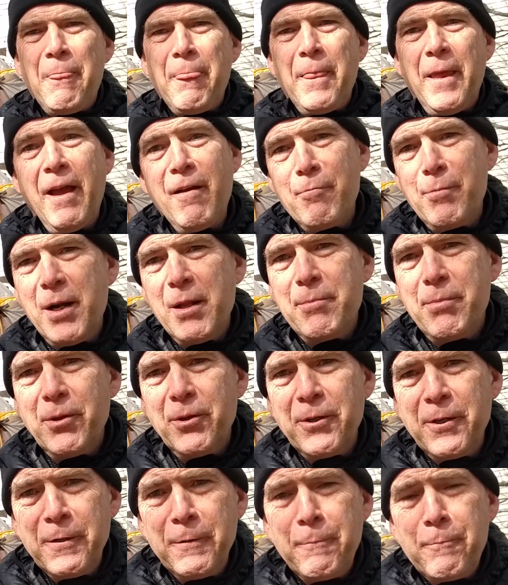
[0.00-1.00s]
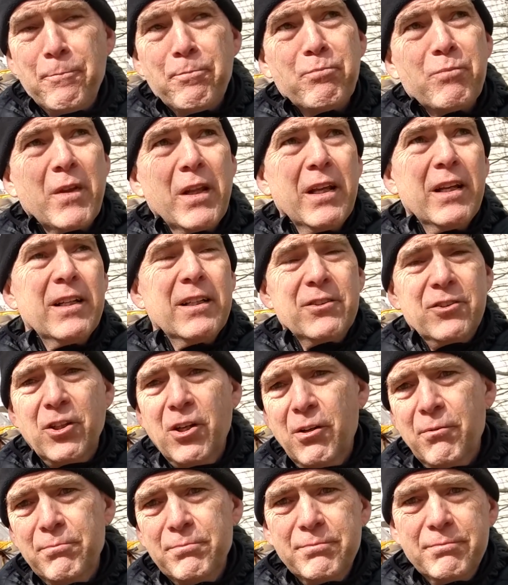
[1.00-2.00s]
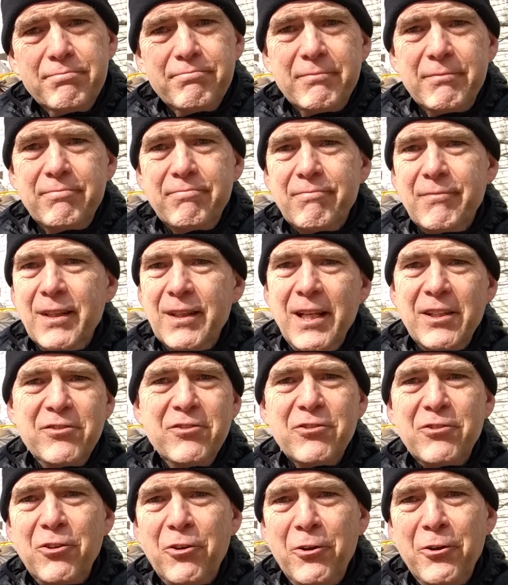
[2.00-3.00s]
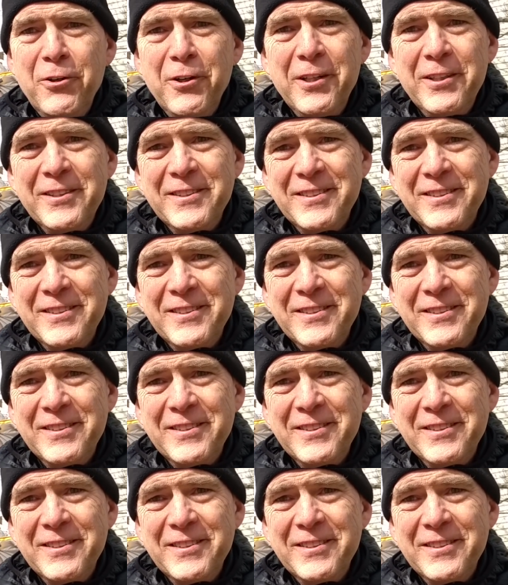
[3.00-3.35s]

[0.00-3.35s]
Hey everybody, Bill here. So, lessons learned.